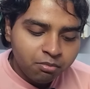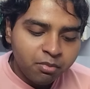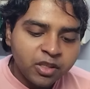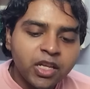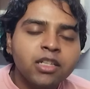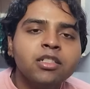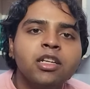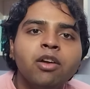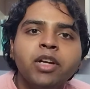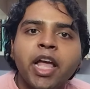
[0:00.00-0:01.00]
centers
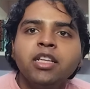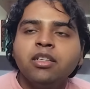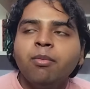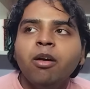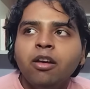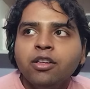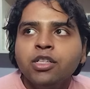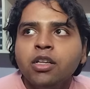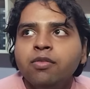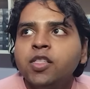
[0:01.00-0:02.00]
around
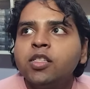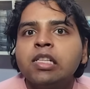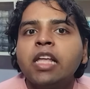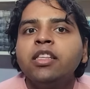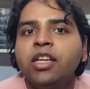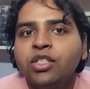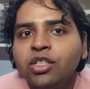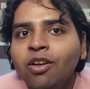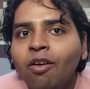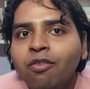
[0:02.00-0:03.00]
entomology, which is like the
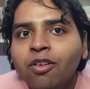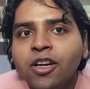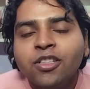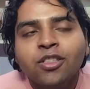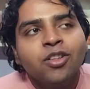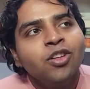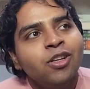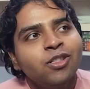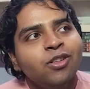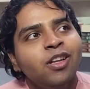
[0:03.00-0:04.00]
history of words,
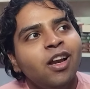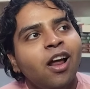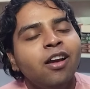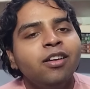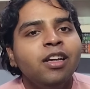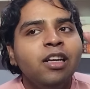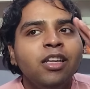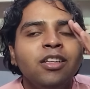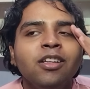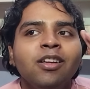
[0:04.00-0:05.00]
So there are
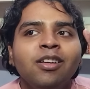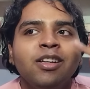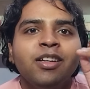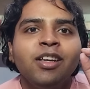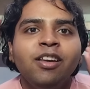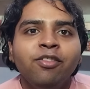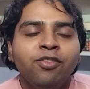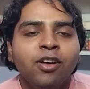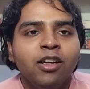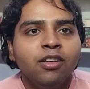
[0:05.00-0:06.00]
really
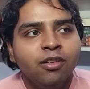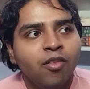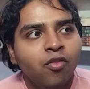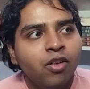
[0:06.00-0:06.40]
fun